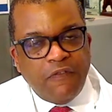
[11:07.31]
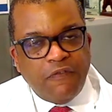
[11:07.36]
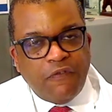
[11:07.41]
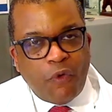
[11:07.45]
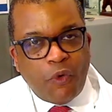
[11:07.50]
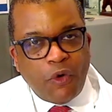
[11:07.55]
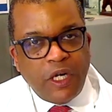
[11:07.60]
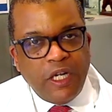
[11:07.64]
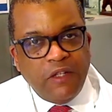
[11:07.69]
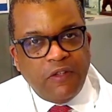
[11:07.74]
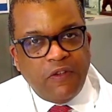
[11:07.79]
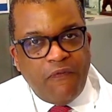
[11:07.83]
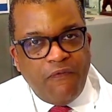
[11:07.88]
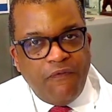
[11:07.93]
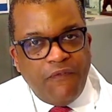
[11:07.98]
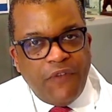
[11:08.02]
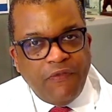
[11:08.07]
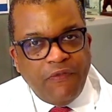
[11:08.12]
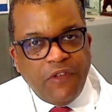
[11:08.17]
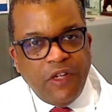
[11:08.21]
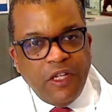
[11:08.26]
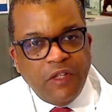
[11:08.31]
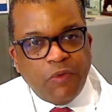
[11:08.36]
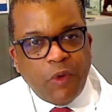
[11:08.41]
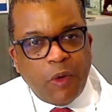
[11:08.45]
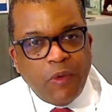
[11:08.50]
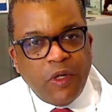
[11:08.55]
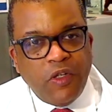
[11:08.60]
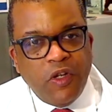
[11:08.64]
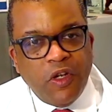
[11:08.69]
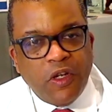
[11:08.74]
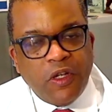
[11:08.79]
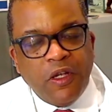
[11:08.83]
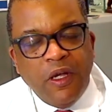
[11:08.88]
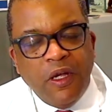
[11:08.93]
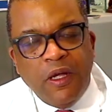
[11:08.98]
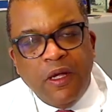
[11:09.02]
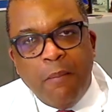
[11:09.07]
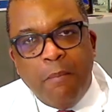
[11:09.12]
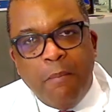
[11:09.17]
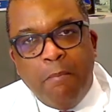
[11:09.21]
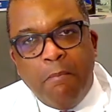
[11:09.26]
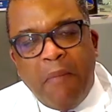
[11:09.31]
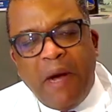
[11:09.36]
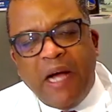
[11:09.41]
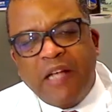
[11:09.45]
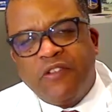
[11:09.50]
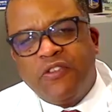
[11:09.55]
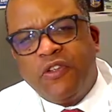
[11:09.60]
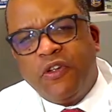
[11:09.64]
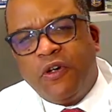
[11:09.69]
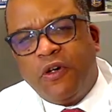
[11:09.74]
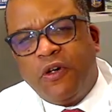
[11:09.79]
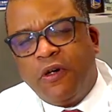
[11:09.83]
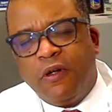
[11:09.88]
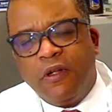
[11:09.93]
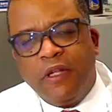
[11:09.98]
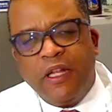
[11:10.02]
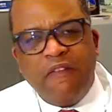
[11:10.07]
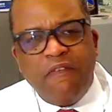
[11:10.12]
40s and 50s, where we took muscle